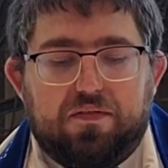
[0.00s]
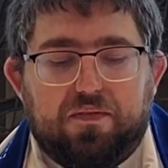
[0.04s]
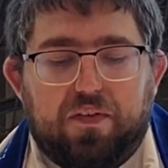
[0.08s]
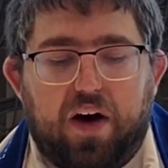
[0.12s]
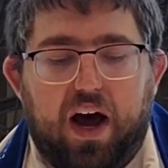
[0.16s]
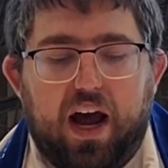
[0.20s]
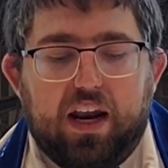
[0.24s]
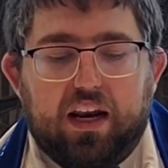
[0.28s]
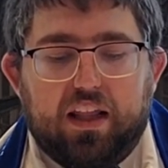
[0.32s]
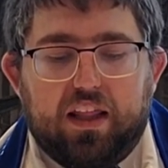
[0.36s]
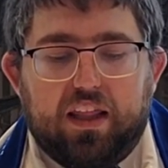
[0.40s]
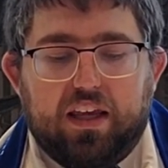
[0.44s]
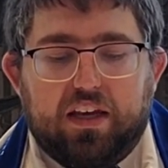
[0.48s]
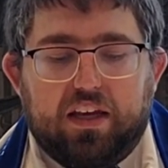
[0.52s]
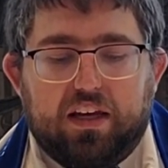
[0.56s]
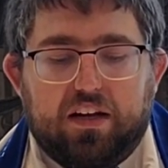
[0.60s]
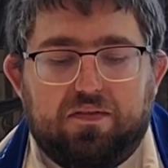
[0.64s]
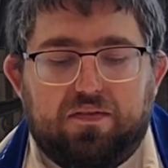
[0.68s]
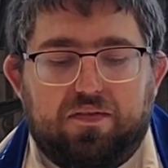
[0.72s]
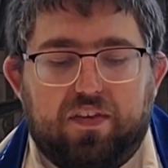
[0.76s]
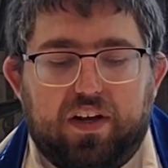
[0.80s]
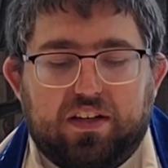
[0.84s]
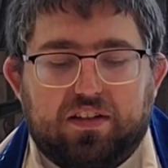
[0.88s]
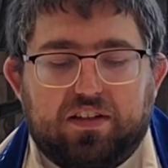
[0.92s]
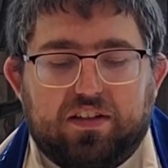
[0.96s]
finally
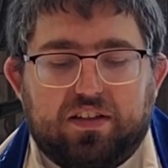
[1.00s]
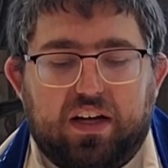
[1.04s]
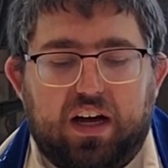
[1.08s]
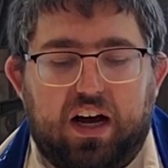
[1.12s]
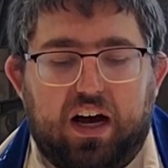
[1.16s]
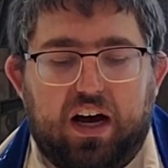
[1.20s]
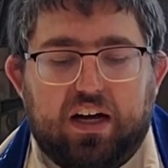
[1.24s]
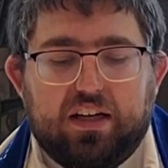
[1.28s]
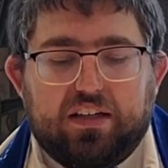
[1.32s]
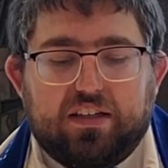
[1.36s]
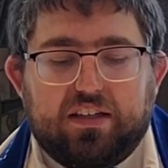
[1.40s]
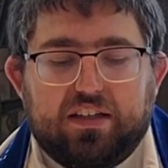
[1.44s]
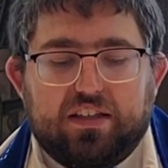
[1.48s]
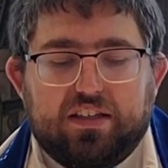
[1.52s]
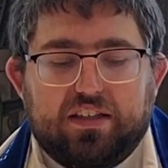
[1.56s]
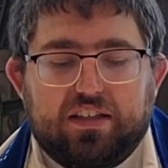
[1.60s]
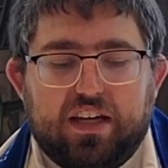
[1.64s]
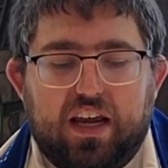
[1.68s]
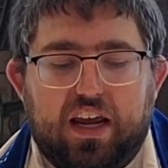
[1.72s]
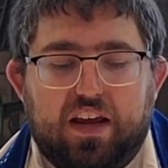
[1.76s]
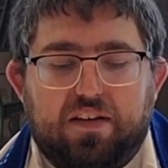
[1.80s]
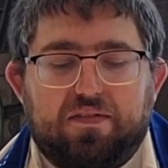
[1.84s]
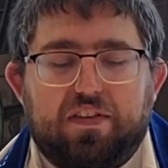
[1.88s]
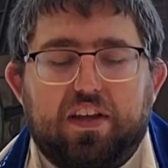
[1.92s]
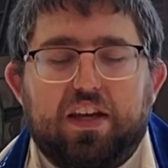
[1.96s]
convinced God to
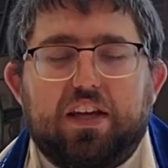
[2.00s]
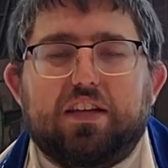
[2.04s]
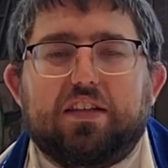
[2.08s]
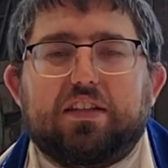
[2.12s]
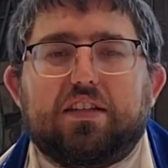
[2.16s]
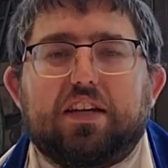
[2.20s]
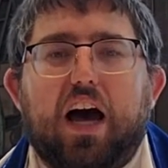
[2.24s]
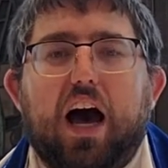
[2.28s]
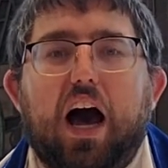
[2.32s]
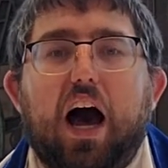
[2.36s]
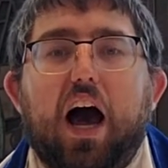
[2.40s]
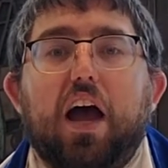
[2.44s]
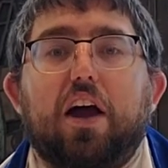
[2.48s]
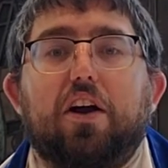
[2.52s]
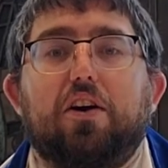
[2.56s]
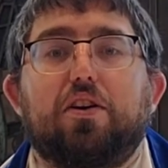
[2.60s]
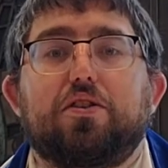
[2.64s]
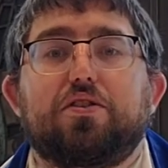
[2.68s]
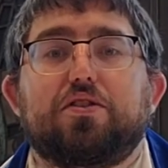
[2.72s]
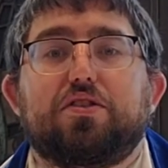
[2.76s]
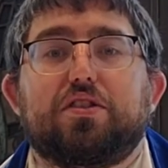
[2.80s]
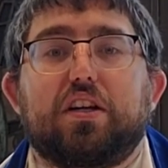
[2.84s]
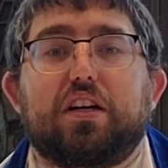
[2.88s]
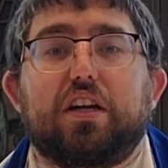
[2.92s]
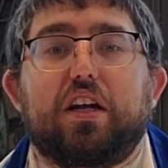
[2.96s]
save the entire
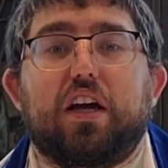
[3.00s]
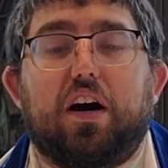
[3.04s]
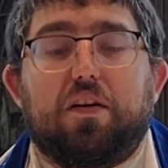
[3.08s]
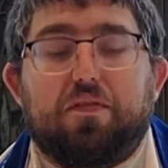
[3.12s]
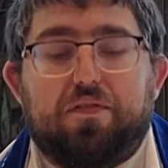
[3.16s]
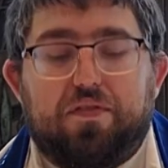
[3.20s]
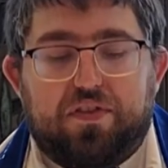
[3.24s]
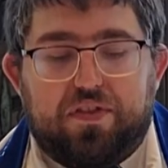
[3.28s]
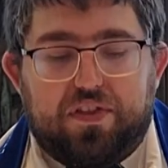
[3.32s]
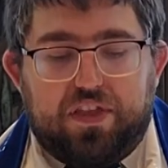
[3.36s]
city of